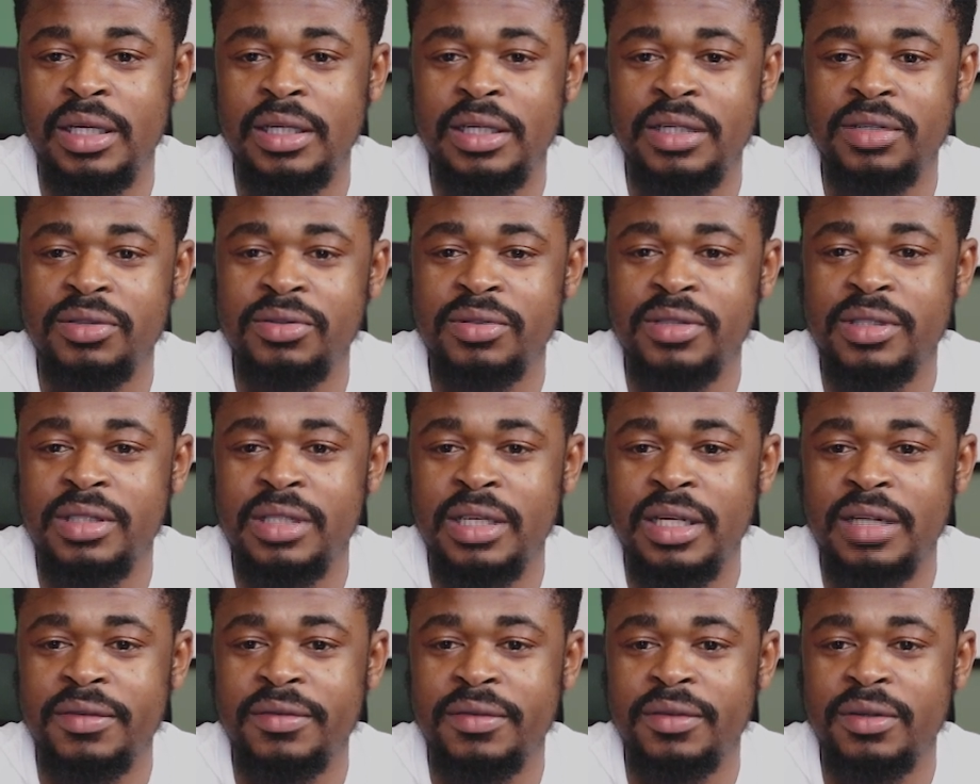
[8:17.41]
Then you
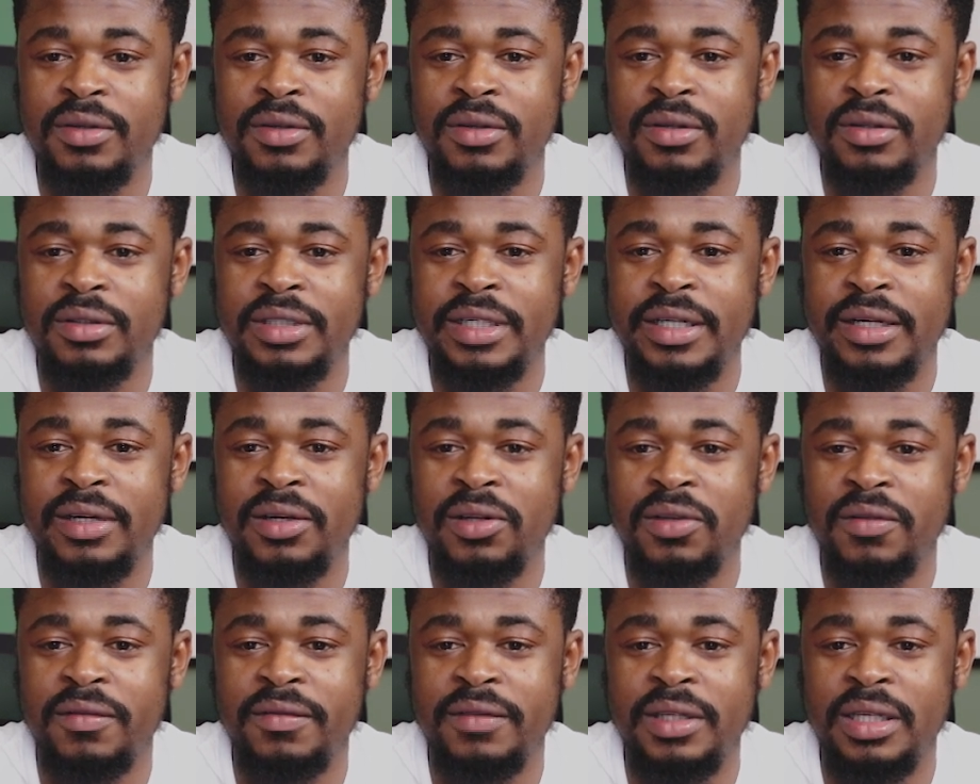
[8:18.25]
search for, there are a
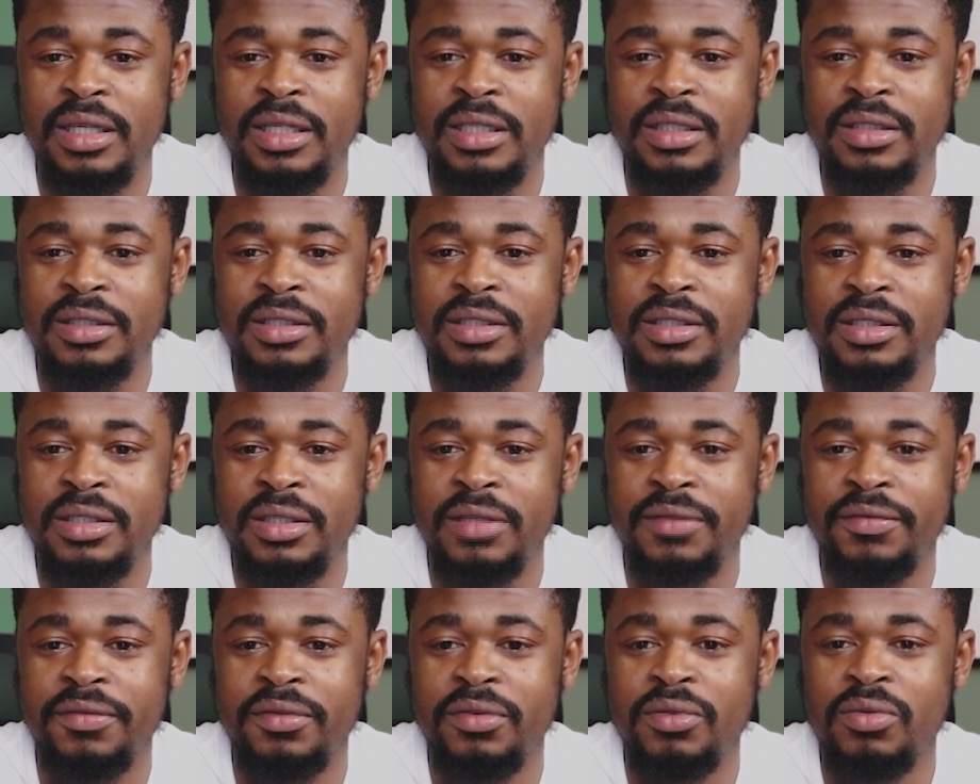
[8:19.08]
lot of things
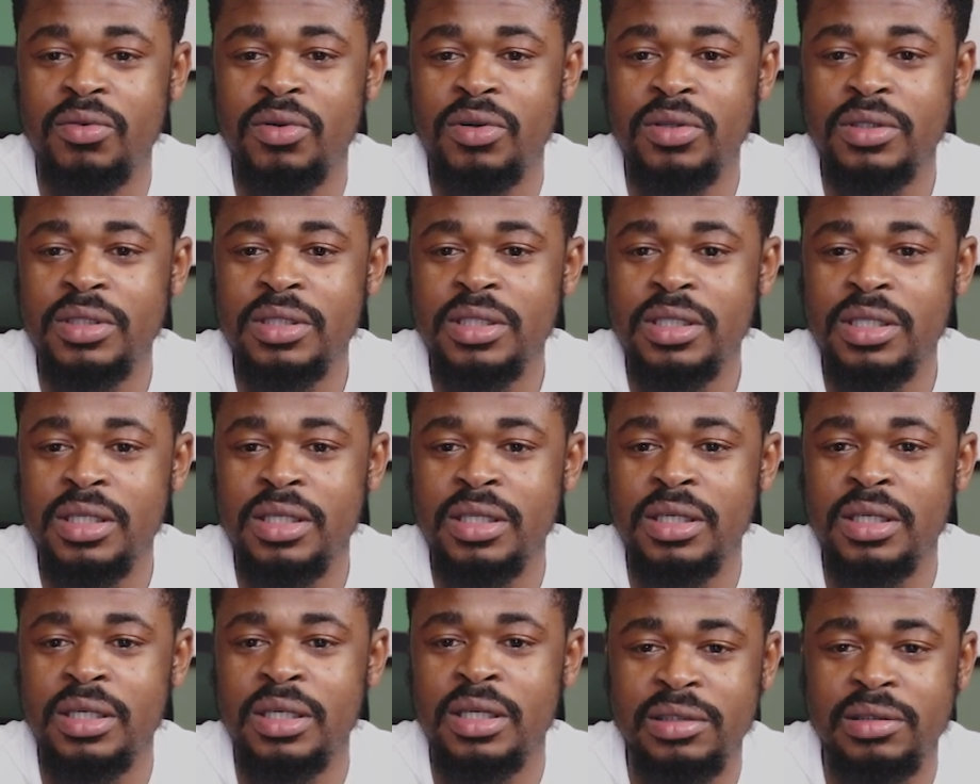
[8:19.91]
if you want,
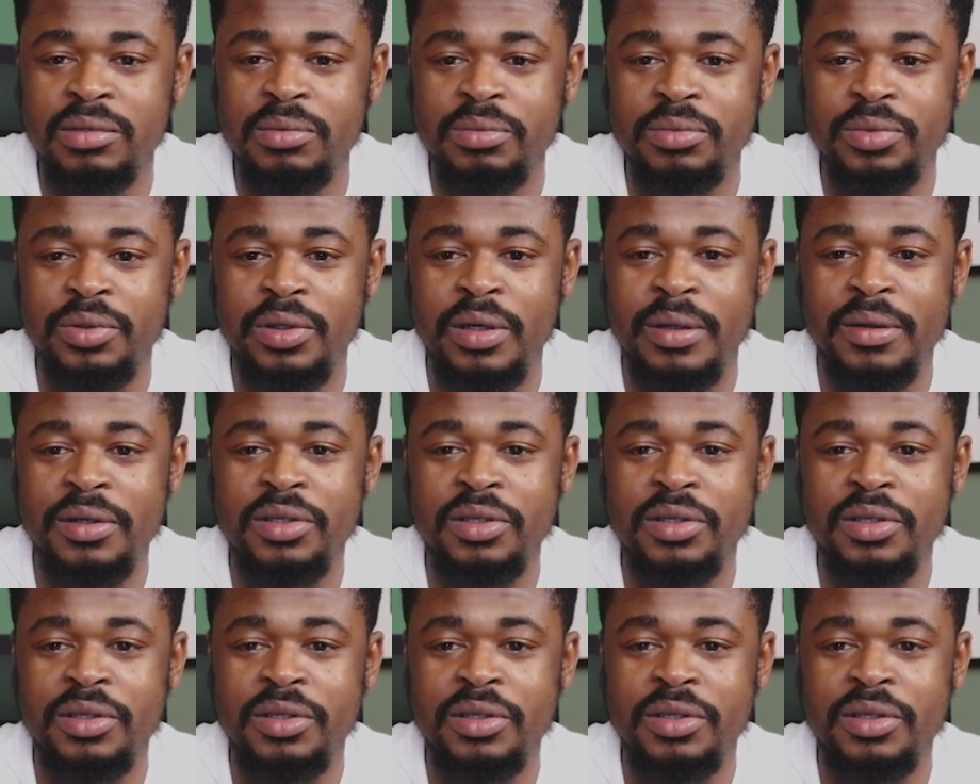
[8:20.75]
but